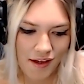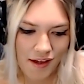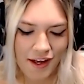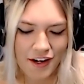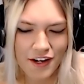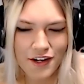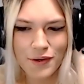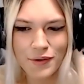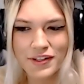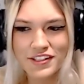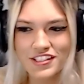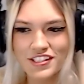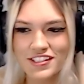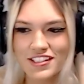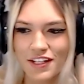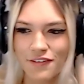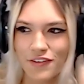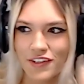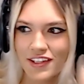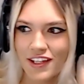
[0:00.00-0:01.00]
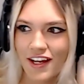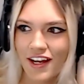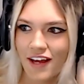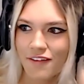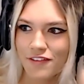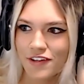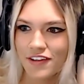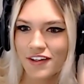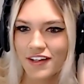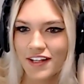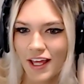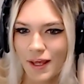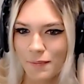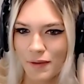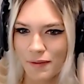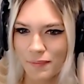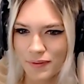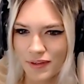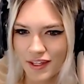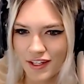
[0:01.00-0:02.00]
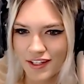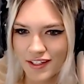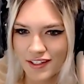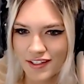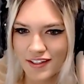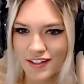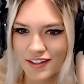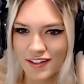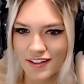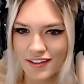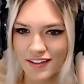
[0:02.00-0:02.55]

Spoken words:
I don't know. It's just different than every other game I played.